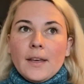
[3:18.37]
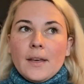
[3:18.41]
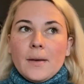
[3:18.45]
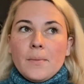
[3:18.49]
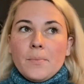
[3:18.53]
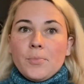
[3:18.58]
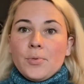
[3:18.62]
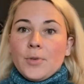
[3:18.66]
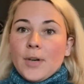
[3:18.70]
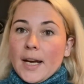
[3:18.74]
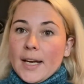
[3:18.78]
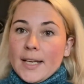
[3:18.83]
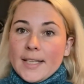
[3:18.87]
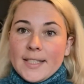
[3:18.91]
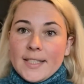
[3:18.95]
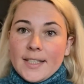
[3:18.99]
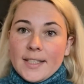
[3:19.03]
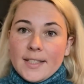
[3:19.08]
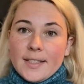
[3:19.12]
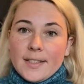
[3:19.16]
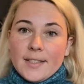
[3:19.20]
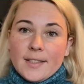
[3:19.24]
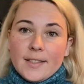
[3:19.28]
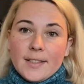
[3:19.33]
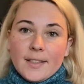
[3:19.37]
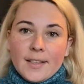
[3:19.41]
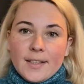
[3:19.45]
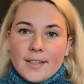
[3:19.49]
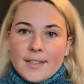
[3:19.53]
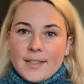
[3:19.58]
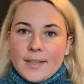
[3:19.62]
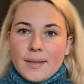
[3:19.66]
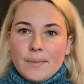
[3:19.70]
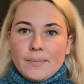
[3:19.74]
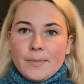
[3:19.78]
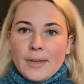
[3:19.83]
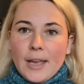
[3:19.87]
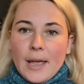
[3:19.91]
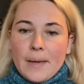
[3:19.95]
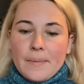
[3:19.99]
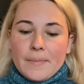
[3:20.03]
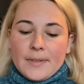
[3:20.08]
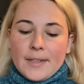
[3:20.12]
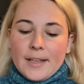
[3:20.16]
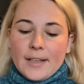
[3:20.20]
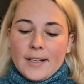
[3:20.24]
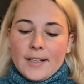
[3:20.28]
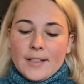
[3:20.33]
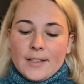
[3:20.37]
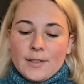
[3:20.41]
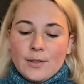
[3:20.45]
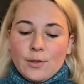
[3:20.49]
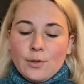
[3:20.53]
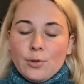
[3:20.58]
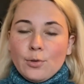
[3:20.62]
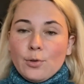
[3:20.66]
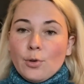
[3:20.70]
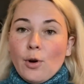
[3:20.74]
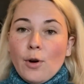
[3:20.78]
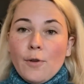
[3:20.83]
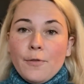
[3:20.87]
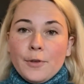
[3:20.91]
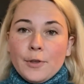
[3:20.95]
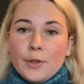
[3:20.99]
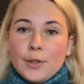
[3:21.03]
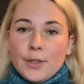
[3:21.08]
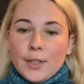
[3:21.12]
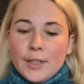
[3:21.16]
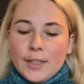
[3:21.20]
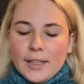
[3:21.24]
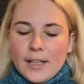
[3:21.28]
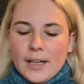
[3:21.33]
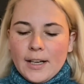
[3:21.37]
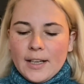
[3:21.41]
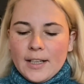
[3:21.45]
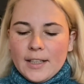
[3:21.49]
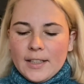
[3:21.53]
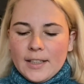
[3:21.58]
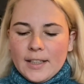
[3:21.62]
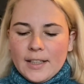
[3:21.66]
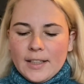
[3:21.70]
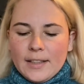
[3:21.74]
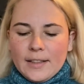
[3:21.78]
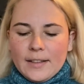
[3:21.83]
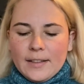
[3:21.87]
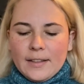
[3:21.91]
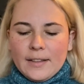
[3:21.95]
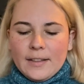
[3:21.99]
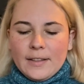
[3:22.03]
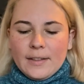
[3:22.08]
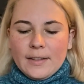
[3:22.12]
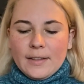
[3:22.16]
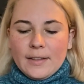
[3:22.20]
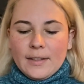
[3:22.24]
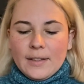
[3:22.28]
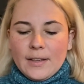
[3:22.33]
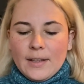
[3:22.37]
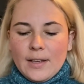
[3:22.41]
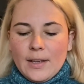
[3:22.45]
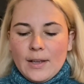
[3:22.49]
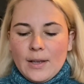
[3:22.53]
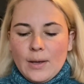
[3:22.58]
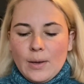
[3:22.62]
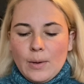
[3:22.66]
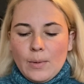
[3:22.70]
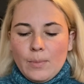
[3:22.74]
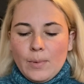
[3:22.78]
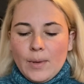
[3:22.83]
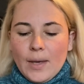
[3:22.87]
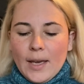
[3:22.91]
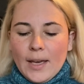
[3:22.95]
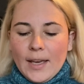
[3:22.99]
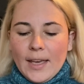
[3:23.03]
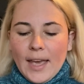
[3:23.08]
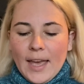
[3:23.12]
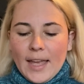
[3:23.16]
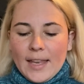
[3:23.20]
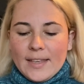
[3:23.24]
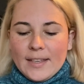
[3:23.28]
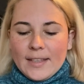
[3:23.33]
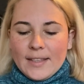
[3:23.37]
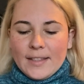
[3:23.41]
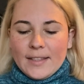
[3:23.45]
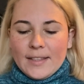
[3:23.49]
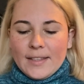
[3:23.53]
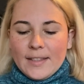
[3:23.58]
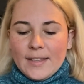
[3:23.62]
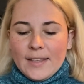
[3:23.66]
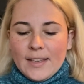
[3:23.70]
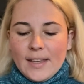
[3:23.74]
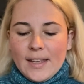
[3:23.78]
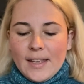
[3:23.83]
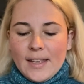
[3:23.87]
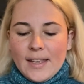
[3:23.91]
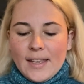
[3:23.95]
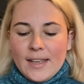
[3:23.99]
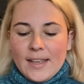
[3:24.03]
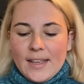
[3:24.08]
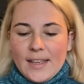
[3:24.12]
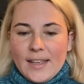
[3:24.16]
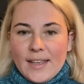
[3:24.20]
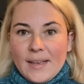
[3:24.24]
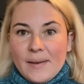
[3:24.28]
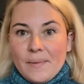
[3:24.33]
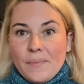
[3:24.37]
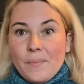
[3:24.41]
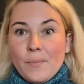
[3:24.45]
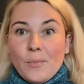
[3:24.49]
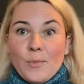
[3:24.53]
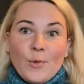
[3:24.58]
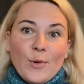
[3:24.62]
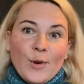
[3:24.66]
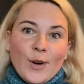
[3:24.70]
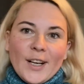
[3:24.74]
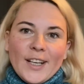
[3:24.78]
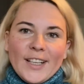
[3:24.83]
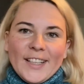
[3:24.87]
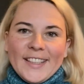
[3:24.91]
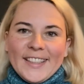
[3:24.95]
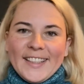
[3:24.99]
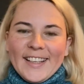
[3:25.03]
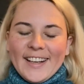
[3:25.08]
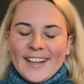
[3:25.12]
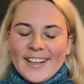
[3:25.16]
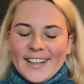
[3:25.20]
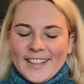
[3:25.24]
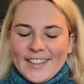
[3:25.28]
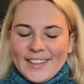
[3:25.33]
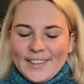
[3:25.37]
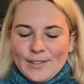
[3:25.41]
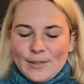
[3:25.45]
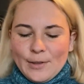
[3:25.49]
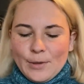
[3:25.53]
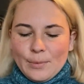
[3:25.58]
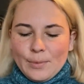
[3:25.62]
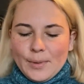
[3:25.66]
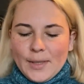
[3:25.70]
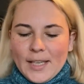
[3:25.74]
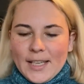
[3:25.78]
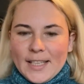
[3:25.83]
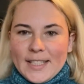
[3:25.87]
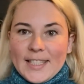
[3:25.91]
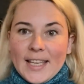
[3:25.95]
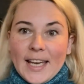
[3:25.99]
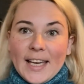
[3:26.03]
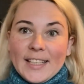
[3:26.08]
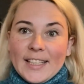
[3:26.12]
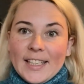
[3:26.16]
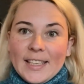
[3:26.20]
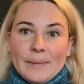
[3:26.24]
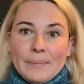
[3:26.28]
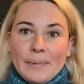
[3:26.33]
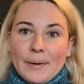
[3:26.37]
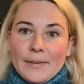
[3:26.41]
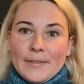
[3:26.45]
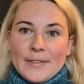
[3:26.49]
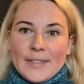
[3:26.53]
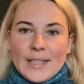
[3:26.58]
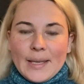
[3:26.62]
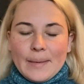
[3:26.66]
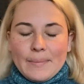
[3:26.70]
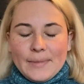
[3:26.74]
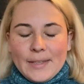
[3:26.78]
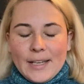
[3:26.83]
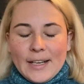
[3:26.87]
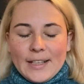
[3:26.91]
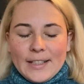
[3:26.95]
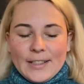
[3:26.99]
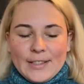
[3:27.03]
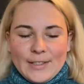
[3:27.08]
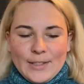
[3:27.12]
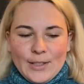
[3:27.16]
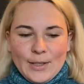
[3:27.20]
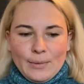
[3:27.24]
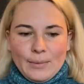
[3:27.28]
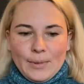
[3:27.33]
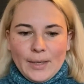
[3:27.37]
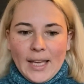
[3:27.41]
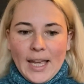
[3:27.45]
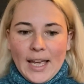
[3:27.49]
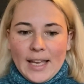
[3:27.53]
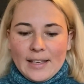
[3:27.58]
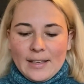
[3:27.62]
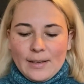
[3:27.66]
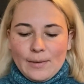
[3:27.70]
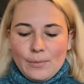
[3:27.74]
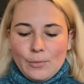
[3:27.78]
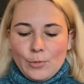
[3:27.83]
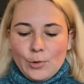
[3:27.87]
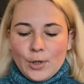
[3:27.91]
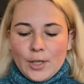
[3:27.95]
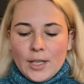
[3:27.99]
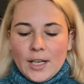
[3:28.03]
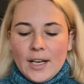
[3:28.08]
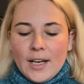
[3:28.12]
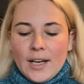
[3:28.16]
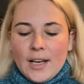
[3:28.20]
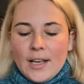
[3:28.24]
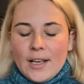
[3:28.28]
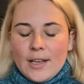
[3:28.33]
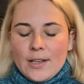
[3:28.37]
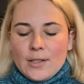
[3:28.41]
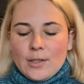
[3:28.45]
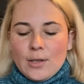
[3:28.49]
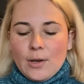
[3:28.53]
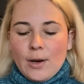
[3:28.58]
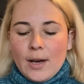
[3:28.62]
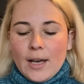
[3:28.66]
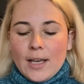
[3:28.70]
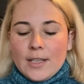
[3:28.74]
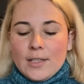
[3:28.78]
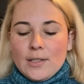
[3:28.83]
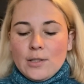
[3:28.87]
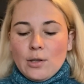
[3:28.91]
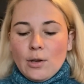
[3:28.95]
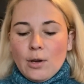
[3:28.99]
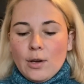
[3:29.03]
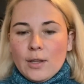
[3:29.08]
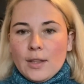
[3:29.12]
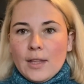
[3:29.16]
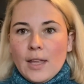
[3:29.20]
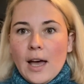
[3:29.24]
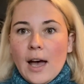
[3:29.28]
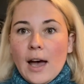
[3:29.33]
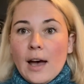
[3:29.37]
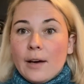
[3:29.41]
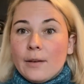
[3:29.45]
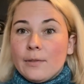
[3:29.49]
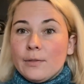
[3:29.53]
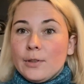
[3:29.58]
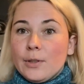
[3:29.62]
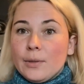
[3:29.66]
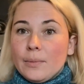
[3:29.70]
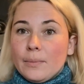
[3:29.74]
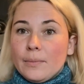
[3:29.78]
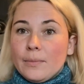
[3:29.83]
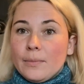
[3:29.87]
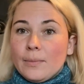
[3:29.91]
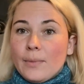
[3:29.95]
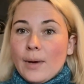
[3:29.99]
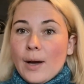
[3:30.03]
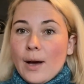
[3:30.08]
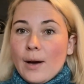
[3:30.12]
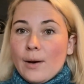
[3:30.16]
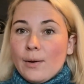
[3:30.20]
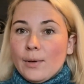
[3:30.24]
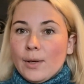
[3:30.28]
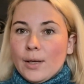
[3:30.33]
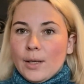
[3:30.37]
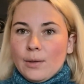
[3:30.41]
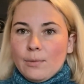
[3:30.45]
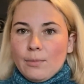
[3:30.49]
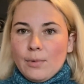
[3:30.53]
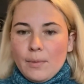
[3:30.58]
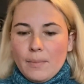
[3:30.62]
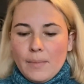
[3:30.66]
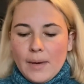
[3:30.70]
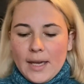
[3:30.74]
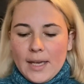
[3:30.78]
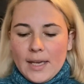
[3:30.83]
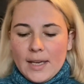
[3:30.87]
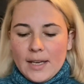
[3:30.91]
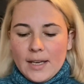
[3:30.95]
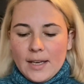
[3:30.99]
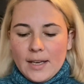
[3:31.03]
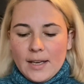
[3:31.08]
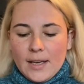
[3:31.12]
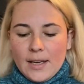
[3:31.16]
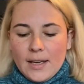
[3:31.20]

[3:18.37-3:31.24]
prices because sometimes there's good offer in a yarn and we are getting more yarn, or we excited about some yarn so we getting more. So I thought how can we make